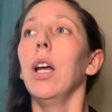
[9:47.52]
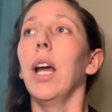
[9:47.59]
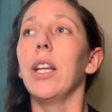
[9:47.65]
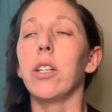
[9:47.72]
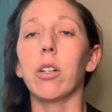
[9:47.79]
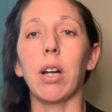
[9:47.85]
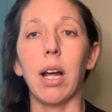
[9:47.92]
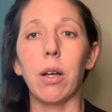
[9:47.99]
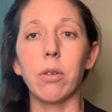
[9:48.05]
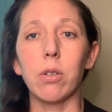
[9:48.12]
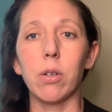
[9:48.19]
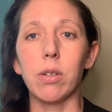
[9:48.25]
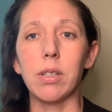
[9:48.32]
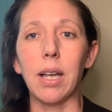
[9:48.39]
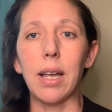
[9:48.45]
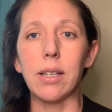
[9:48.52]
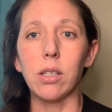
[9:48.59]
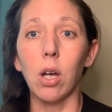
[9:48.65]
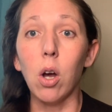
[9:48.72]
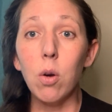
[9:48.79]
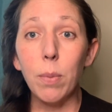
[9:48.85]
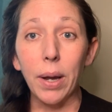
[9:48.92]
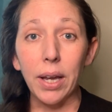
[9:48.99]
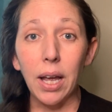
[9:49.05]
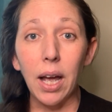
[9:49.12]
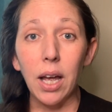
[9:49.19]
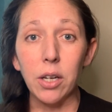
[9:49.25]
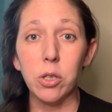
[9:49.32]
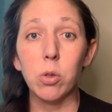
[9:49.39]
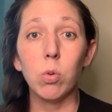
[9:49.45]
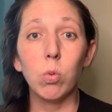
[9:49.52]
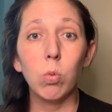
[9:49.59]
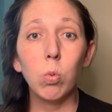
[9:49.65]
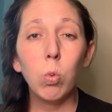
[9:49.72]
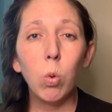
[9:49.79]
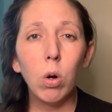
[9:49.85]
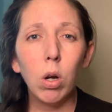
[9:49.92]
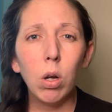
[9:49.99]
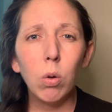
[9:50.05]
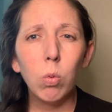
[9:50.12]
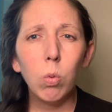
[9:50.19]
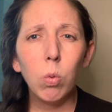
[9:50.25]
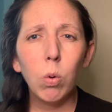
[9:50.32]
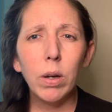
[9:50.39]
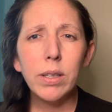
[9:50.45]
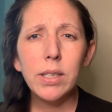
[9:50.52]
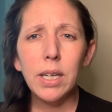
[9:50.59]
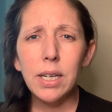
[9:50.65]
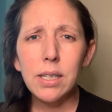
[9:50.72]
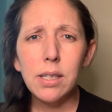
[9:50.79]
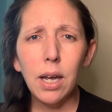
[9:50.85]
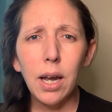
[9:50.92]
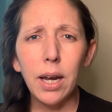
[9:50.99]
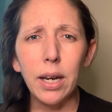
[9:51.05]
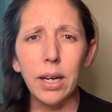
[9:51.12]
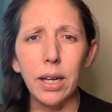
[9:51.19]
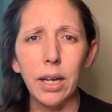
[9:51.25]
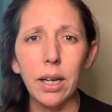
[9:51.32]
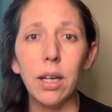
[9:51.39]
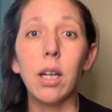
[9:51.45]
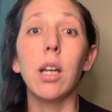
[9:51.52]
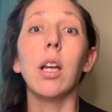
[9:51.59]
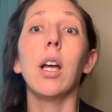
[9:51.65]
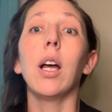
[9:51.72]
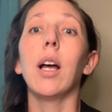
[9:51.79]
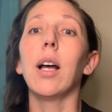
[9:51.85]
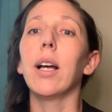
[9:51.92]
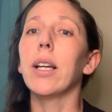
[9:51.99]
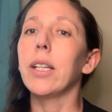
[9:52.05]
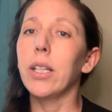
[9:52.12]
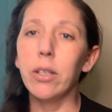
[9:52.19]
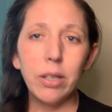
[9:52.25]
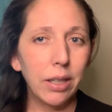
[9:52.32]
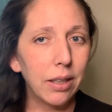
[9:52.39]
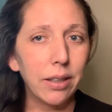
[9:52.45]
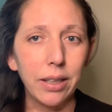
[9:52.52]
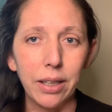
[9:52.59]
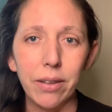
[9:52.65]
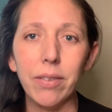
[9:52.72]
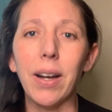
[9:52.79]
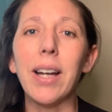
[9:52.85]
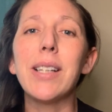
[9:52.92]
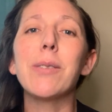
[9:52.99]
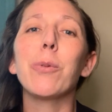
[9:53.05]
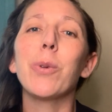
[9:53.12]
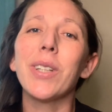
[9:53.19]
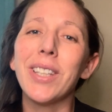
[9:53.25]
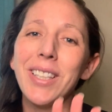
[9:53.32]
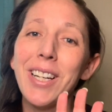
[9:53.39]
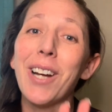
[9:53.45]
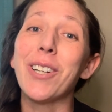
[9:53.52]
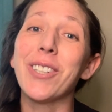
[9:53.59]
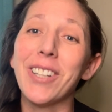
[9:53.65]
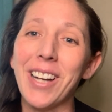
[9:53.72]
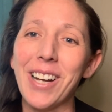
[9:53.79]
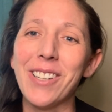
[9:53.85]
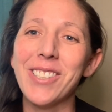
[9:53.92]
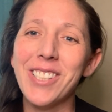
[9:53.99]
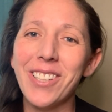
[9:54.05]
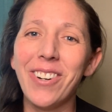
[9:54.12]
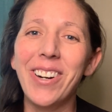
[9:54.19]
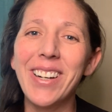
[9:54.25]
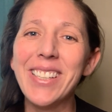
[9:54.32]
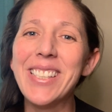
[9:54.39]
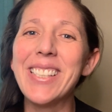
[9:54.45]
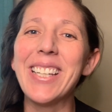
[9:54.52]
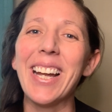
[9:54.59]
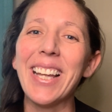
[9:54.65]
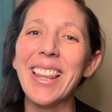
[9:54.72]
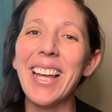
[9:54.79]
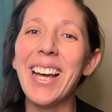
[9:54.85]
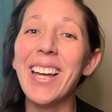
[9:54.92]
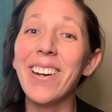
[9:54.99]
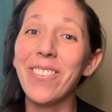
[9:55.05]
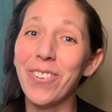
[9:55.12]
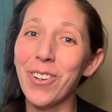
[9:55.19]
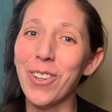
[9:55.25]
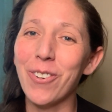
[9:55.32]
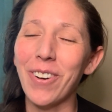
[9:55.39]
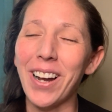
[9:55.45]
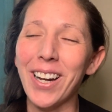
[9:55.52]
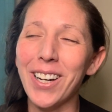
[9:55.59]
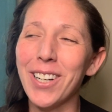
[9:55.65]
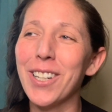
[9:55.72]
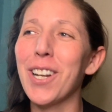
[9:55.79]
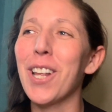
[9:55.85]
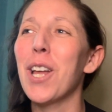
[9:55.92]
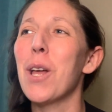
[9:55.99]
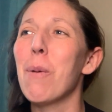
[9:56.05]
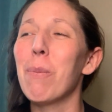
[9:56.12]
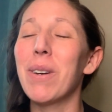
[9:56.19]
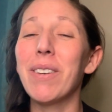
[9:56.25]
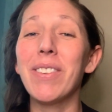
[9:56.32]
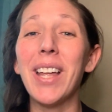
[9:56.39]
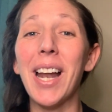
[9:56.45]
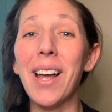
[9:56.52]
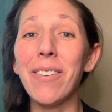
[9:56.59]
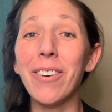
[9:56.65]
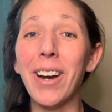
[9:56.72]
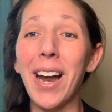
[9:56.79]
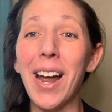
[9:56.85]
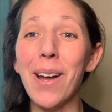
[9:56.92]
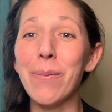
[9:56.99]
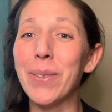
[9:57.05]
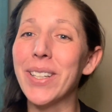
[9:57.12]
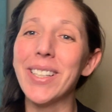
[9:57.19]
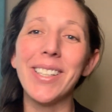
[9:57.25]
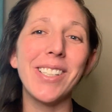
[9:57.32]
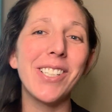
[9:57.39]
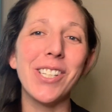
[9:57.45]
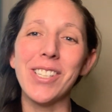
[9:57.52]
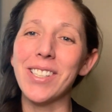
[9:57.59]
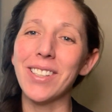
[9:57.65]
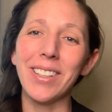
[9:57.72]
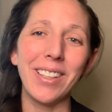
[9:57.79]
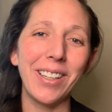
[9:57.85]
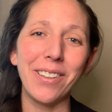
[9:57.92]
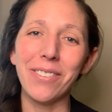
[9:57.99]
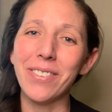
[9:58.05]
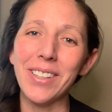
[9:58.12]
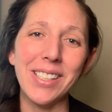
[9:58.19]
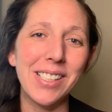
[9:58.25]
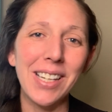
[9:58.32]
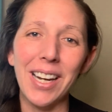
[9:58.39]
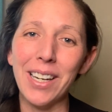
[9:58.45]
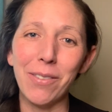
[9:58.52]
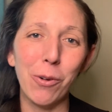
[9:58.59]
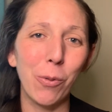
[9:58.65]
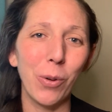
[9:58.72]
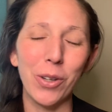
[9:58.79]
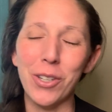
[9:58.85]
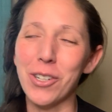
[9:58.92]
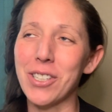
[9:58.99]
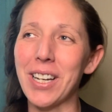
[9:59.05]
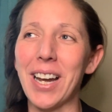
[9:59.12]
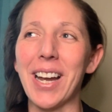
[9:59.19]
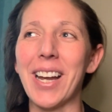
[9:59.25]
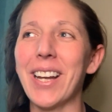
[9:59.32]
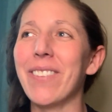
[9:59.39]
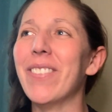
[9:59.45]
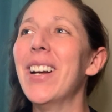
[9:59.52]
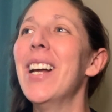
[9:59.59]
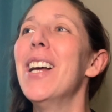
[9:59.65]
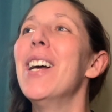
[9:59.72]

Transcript: And your counselor says, oh my gosh, well, what's anxiety? you need to leave. I really doubt your counselor would say that, for the record, but if that ever happened, just leave. That's not even worth your time.